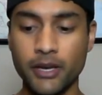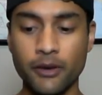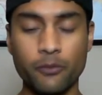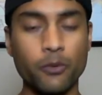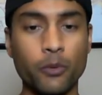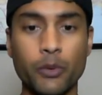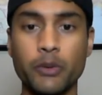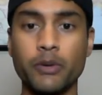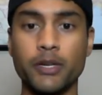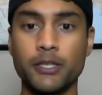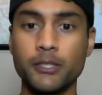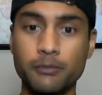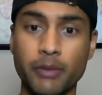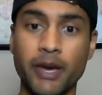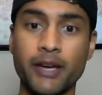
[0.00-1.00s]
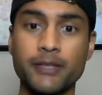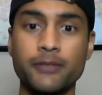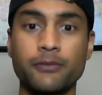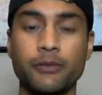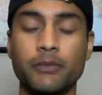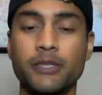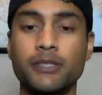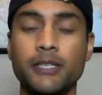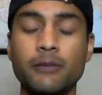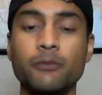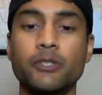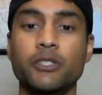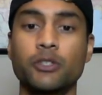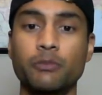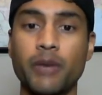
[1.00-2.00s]
what we would expect from a team with
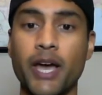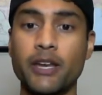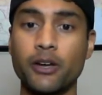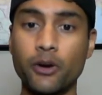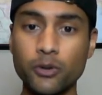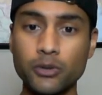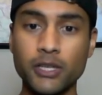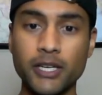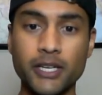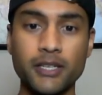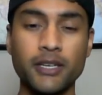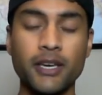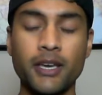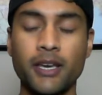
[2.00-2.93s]
such a bad O-line